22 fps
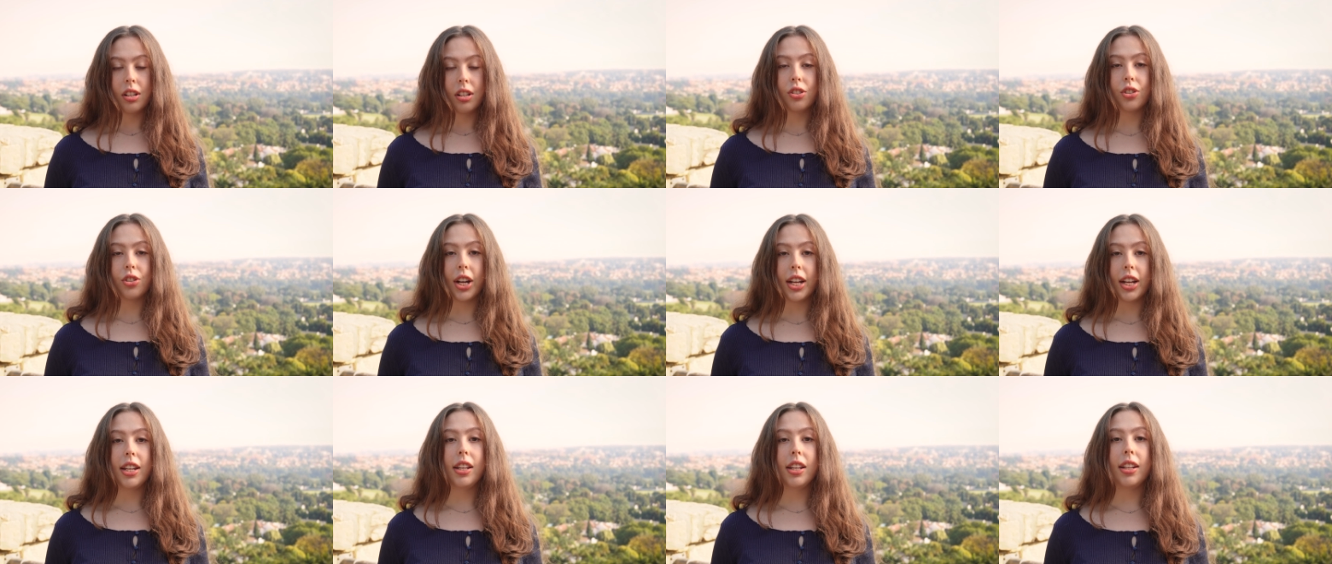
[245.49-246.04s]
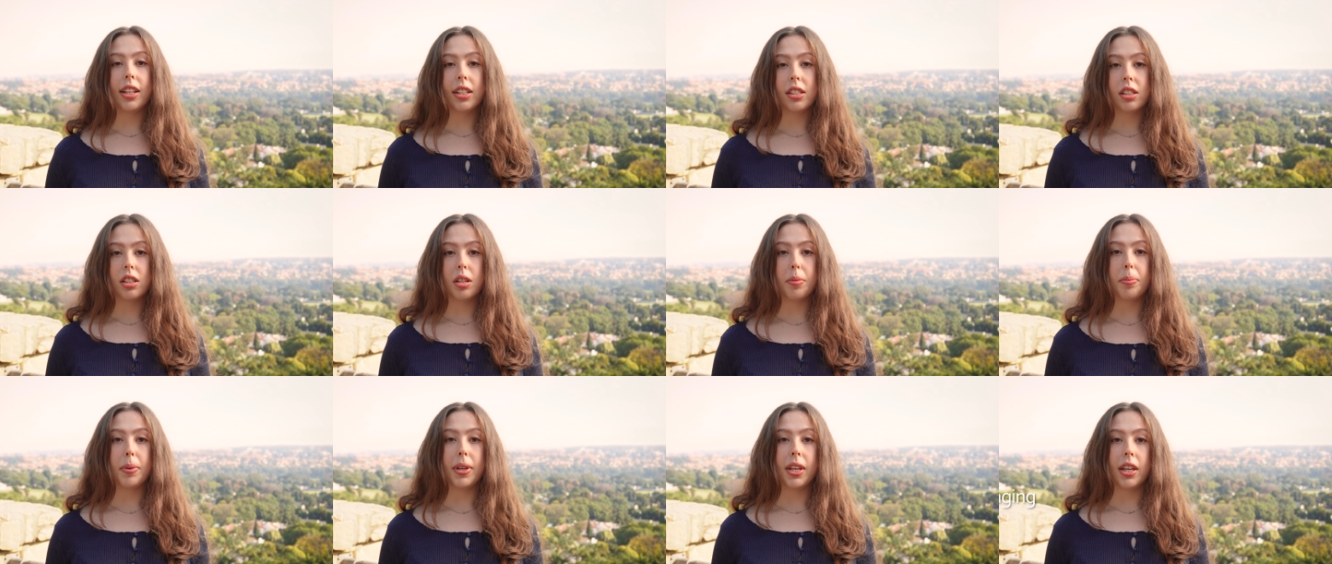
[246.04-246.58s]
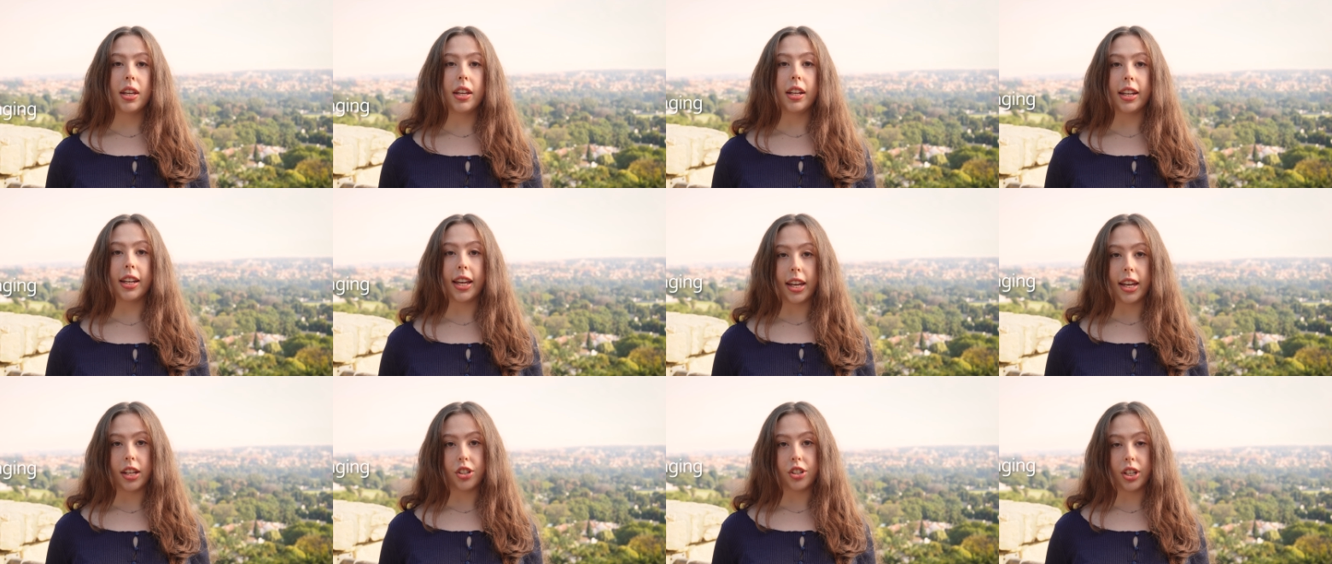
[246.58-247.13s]
Training needs to be
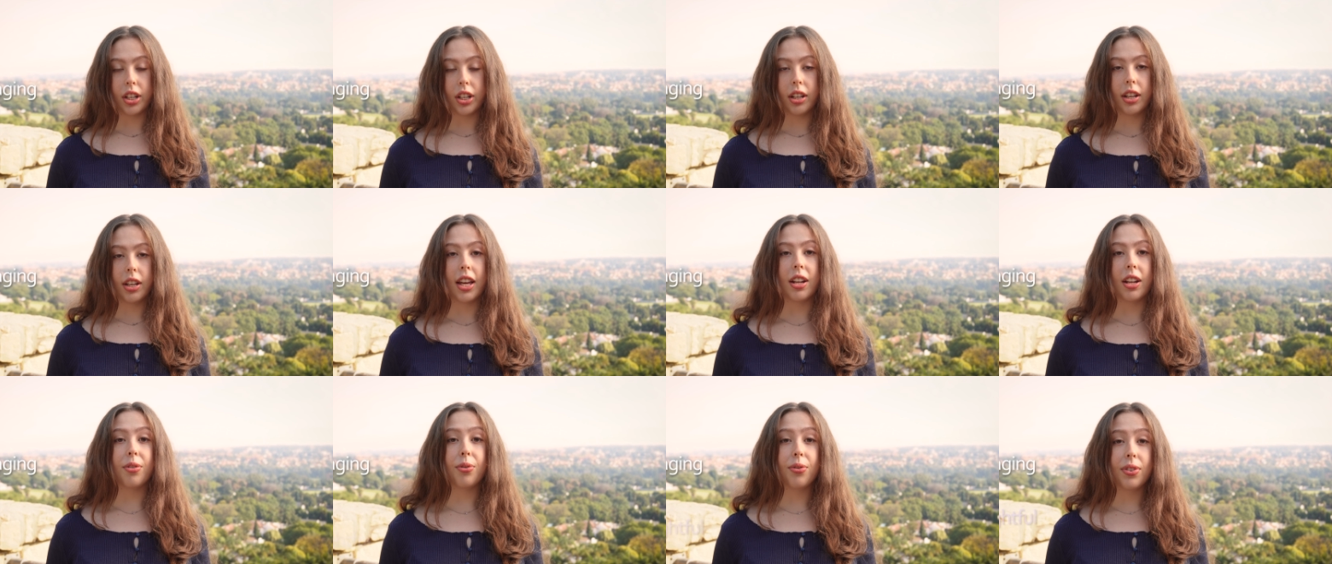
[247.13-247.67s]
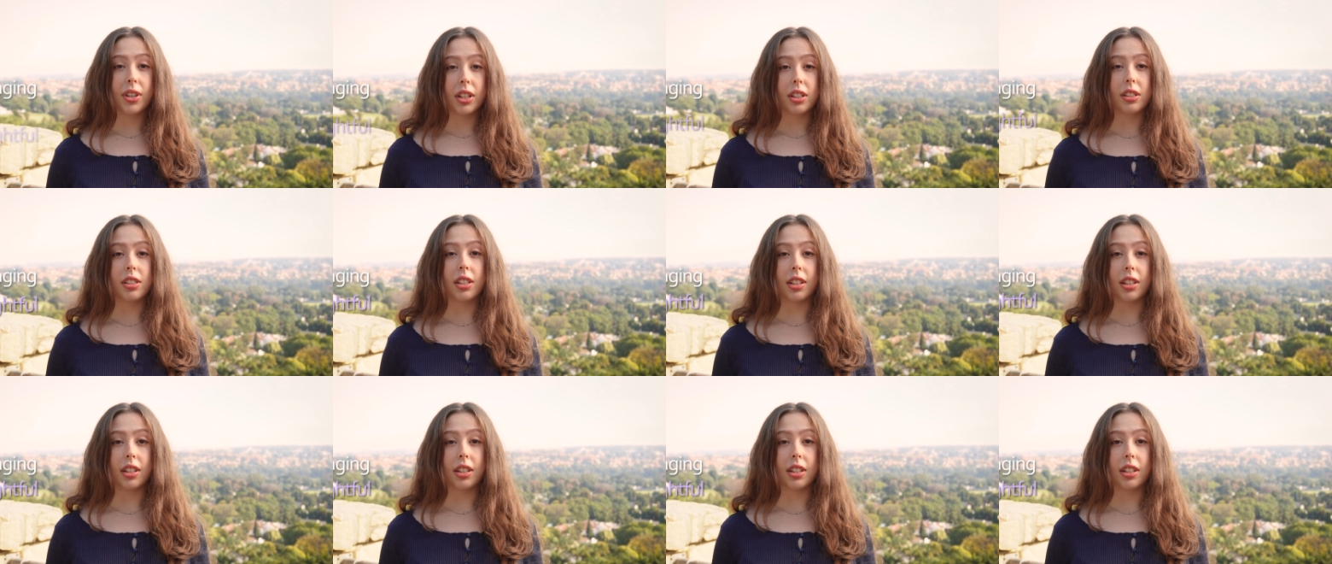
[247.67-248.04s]
engaging and feel